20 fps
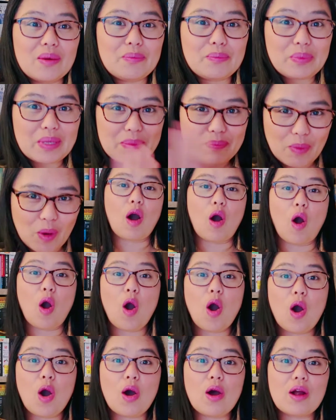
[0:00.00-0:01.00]
people
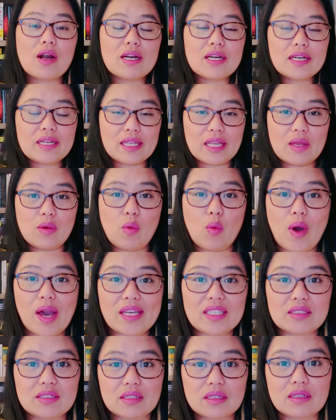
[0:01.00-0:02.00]
or a
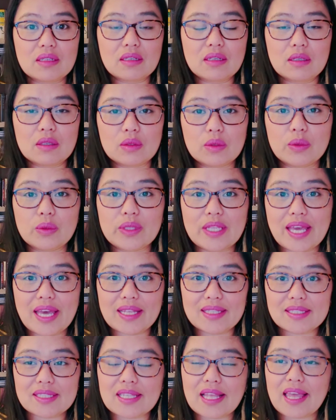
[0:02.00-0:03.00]
wider
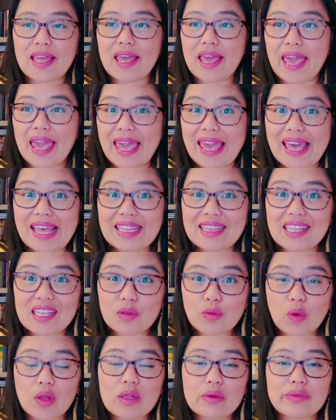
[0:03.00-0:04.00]
audience and
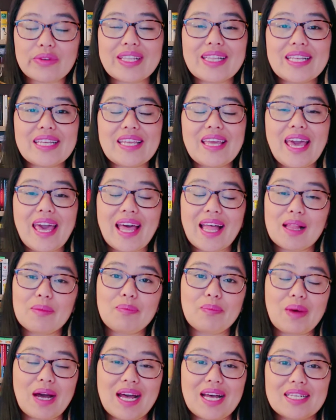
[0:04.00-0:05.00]
that will really
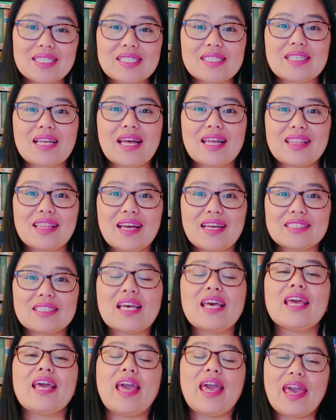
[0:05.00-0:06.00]
help us a lot
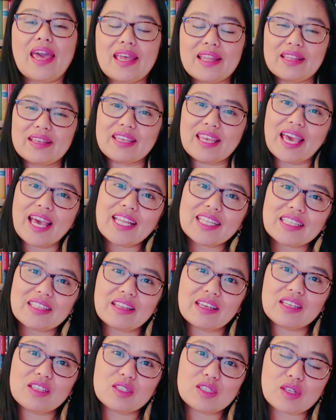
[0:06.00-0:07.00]
and again
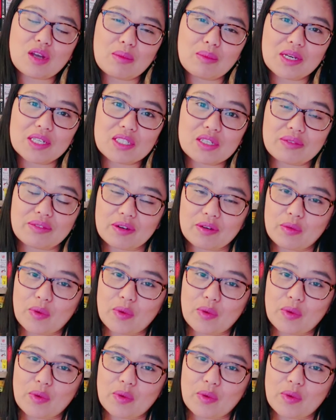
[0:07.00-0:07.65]
thank you so much for